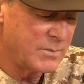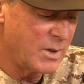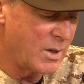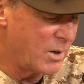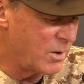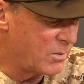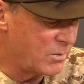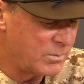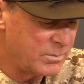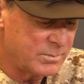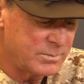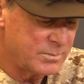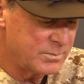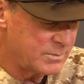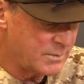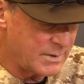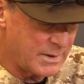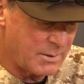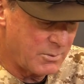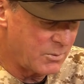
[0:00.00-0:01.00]
No,
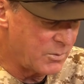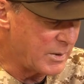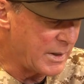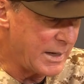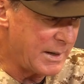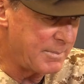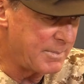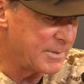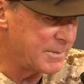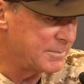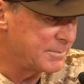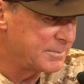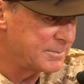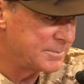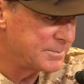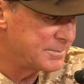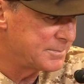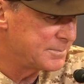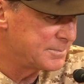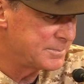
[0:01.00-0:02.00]
that won't happen.
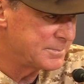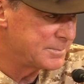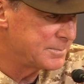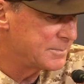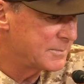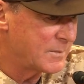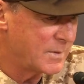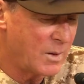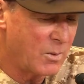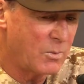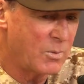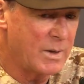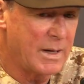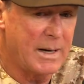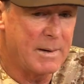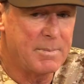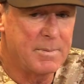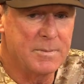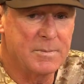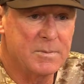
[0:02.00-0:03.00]
That won't
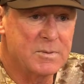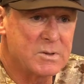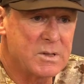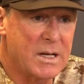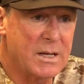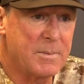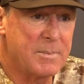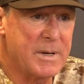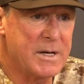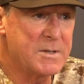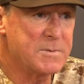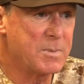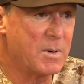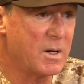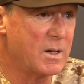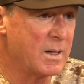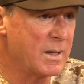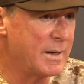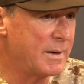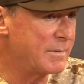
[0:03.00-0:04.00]
happen. There's a lot of
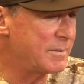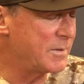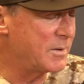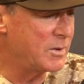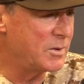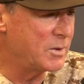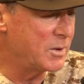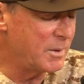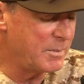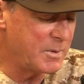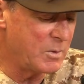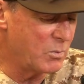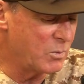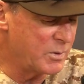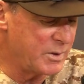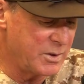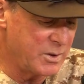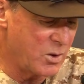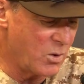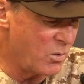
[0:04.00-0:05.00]
baseball left.
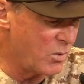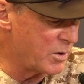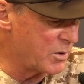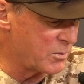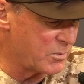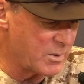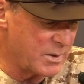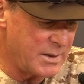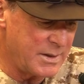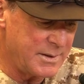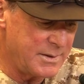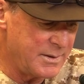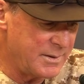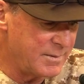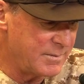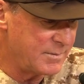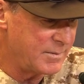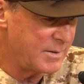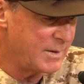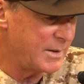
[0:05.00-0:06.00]
You go on a
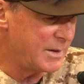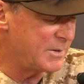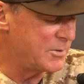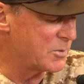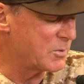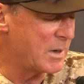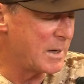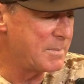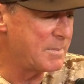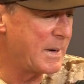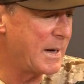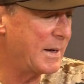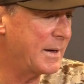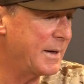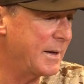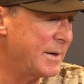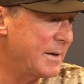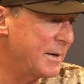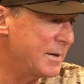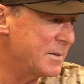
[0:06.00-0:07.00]
run, and you're right back
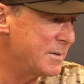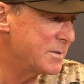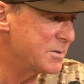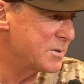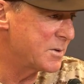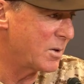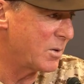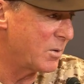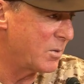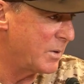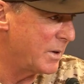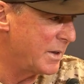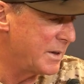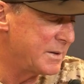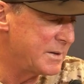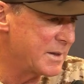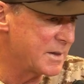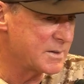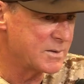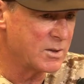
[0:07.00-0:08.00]
in it. So
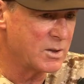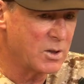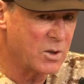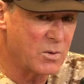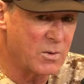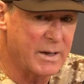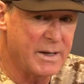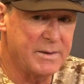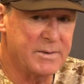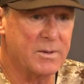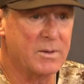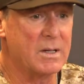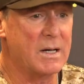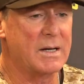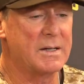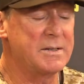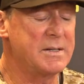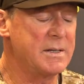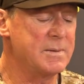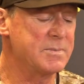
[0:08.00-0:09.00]
it doesn't look great. There are a
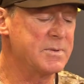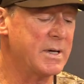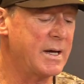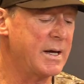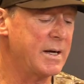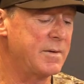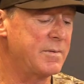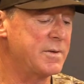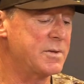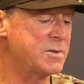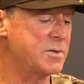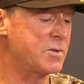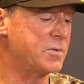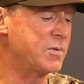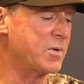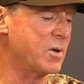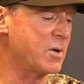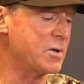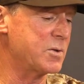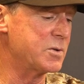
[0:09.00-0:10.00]
lot of teams ahead of us as
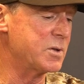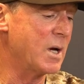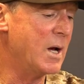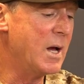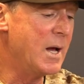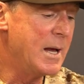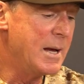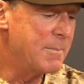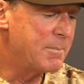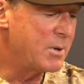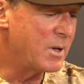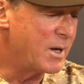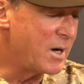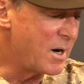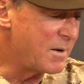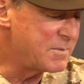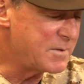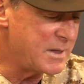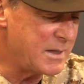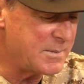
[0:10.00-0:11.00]
far as
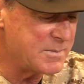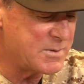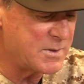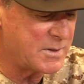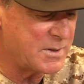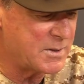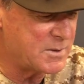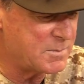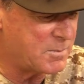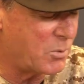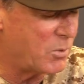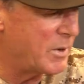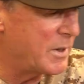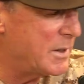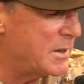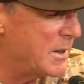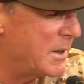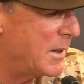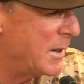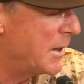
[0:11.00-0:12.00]
playoff teams at this
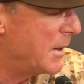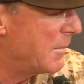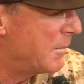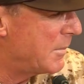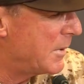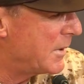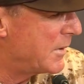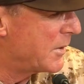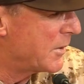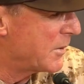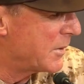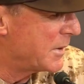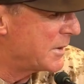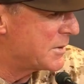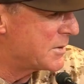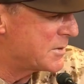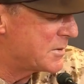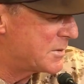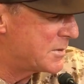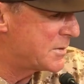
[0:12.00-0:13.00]
point. But there
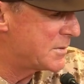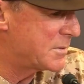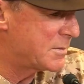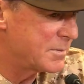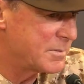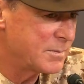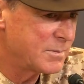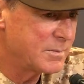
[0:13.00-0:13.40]
is,